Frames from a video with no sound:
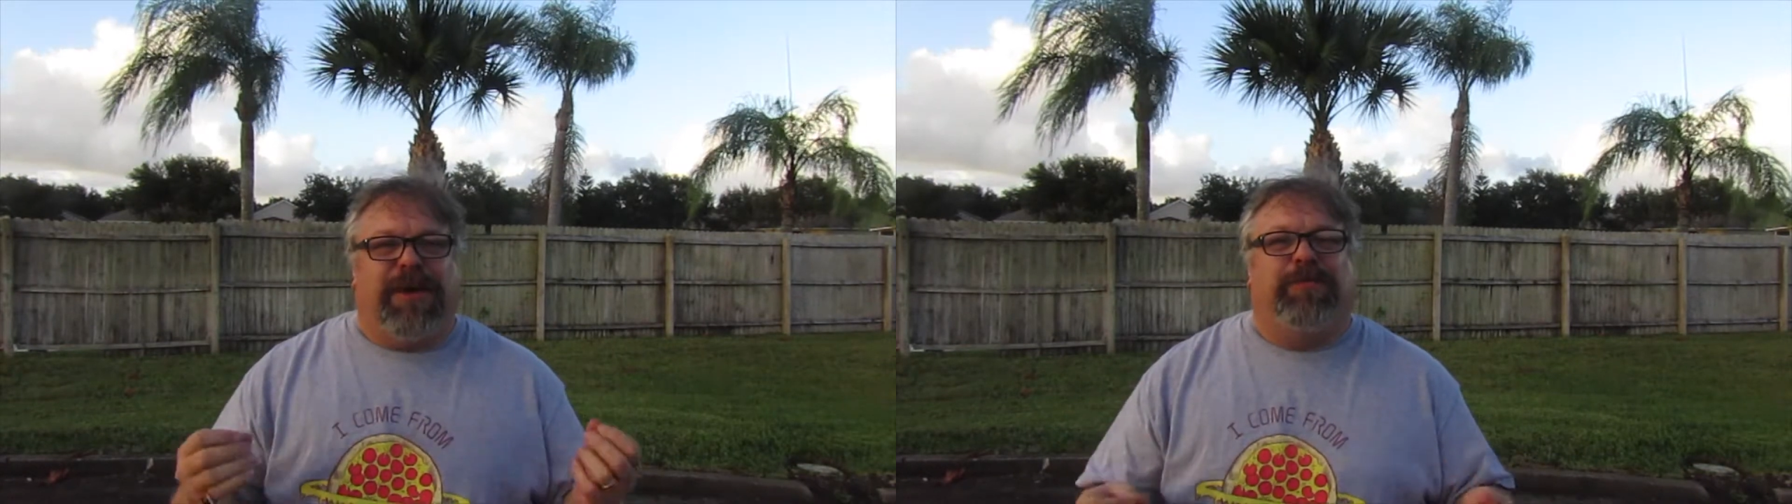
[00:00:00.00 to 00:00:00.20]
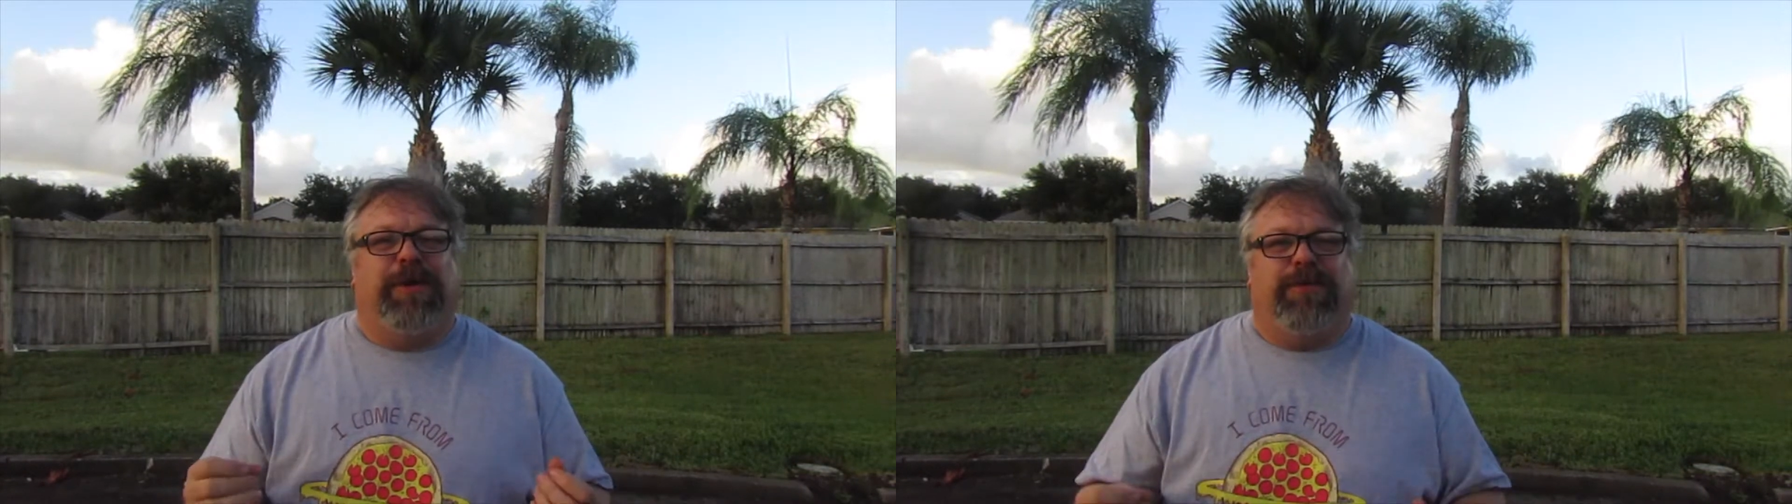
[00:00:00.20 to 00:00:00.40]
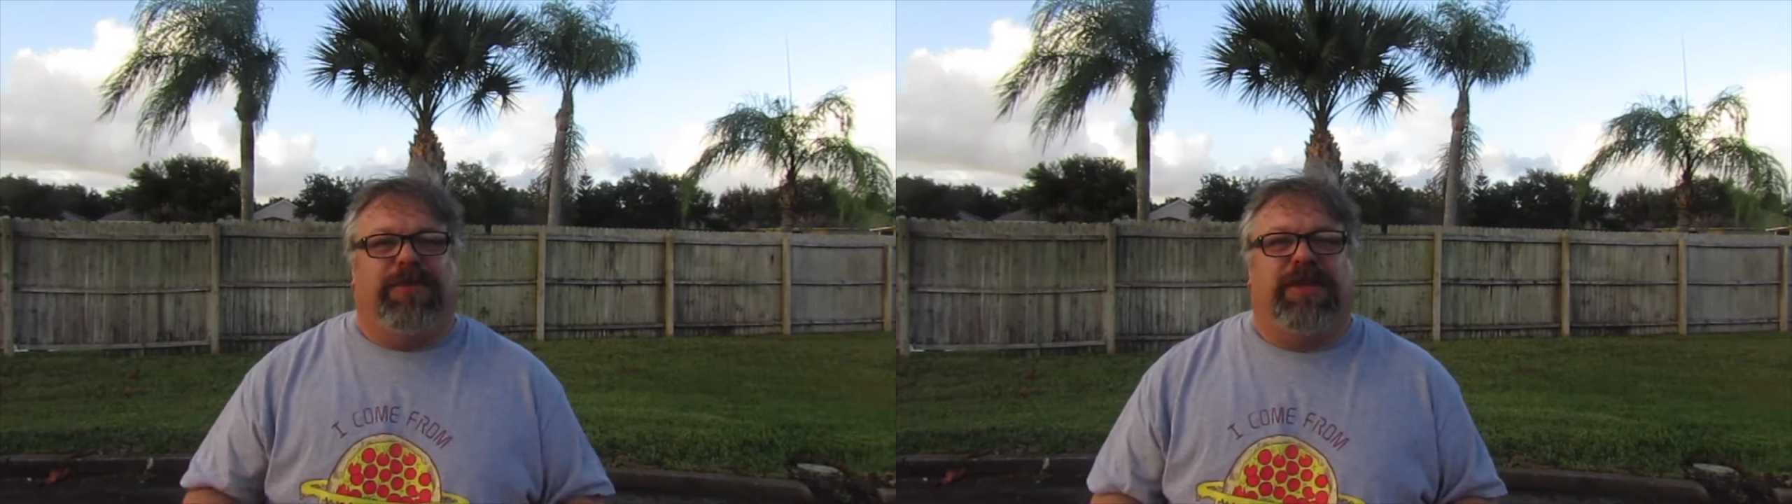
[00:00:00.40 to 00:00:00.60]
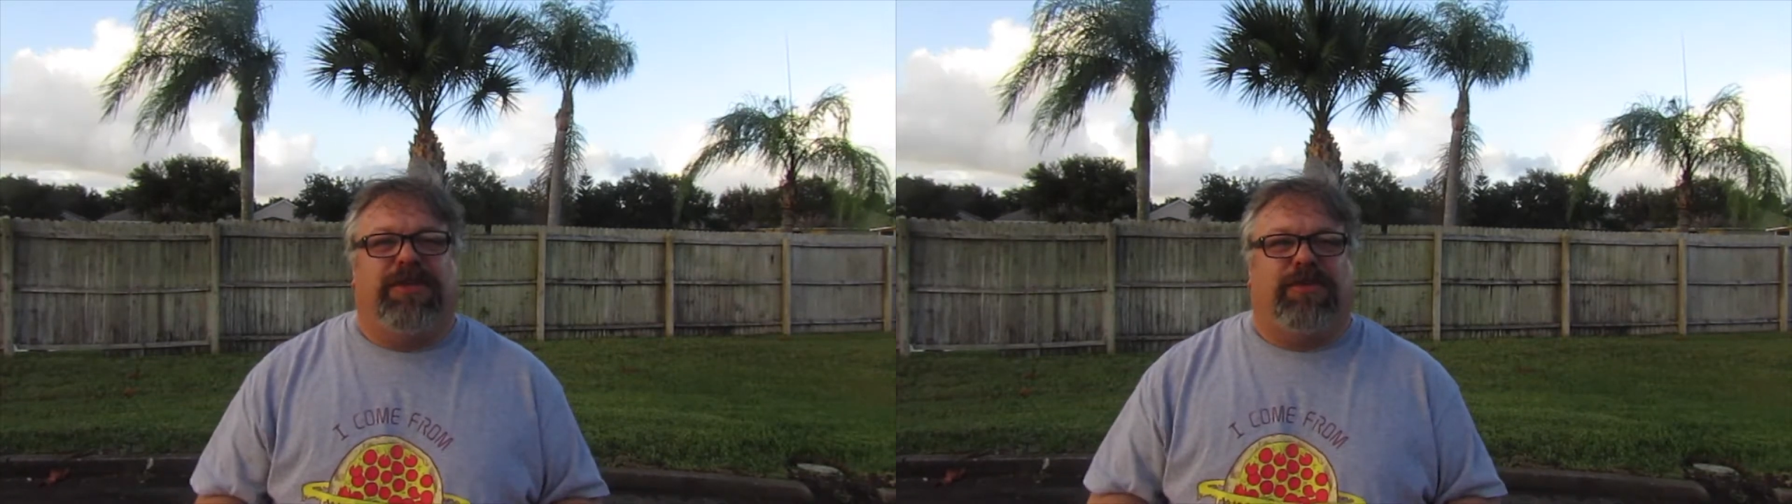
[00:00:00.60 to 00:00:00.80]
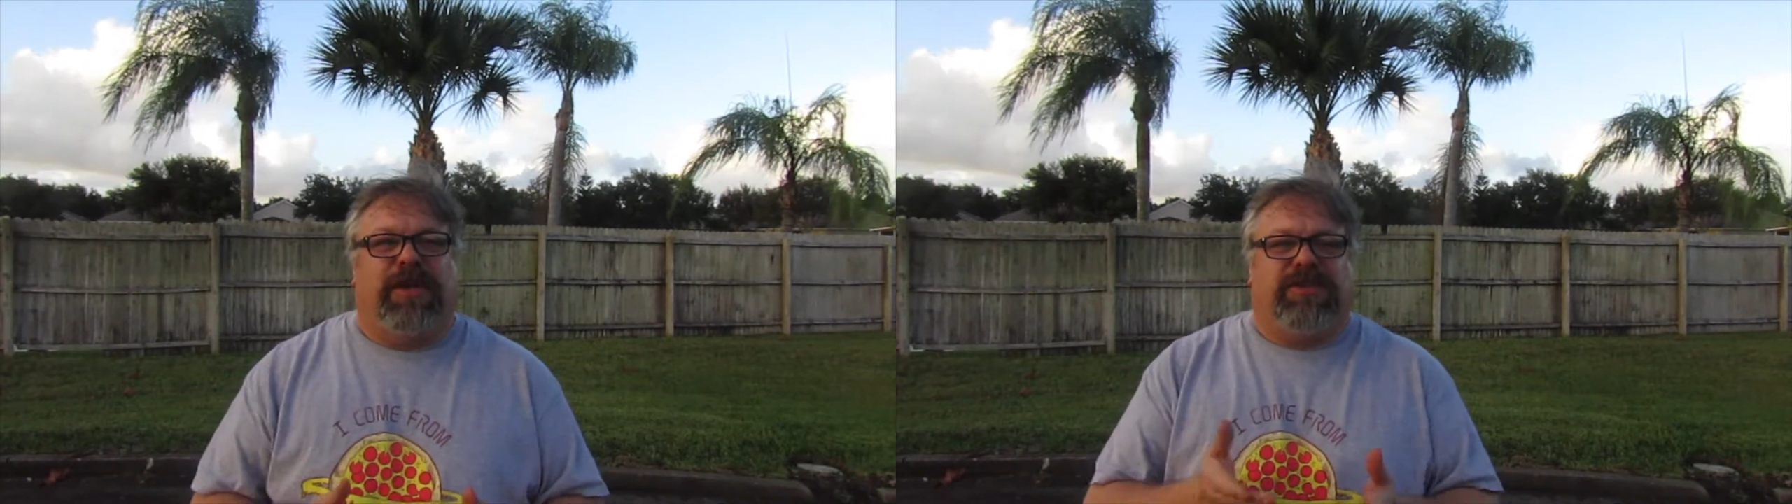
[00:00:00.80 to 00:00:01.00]
up there with
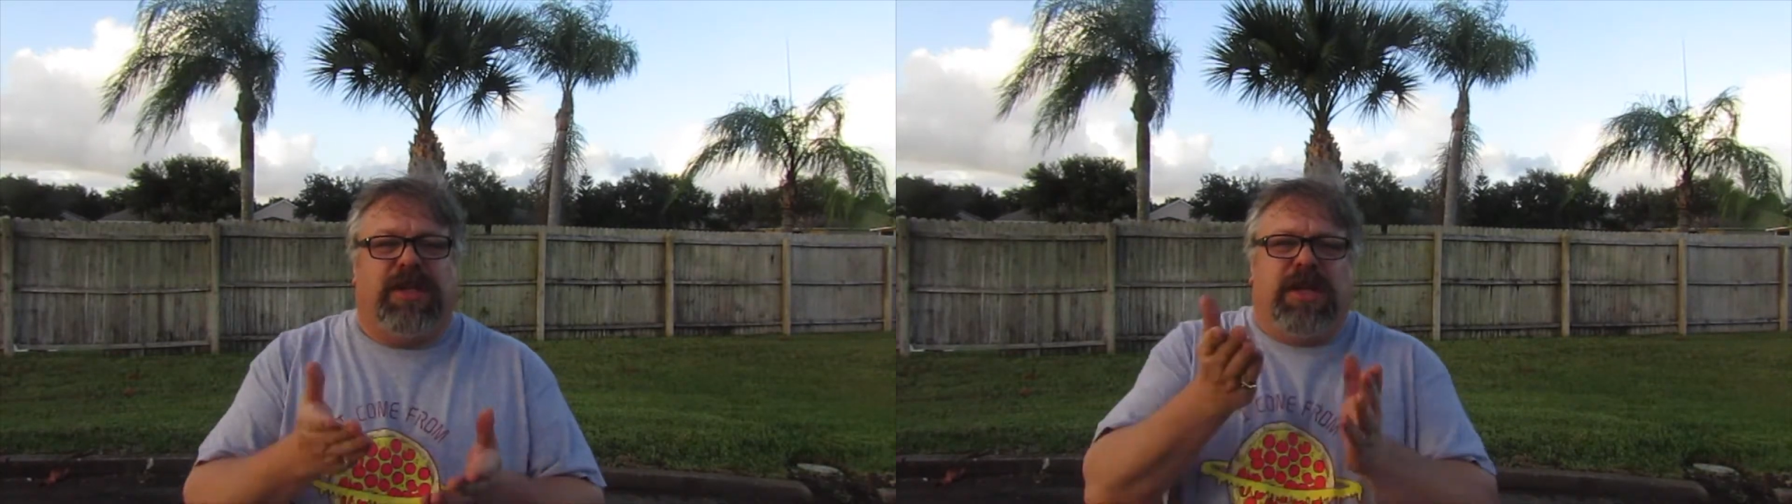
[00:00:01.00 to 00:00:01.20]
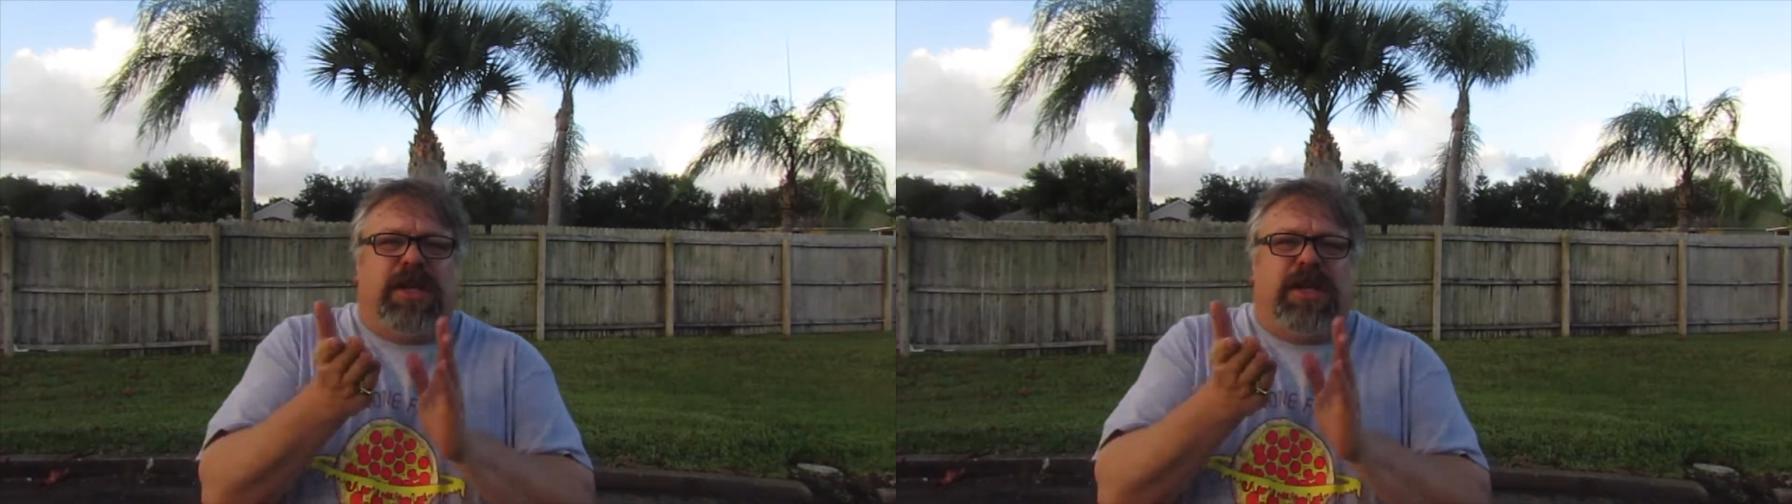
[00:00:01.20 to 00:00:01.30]
thin crust.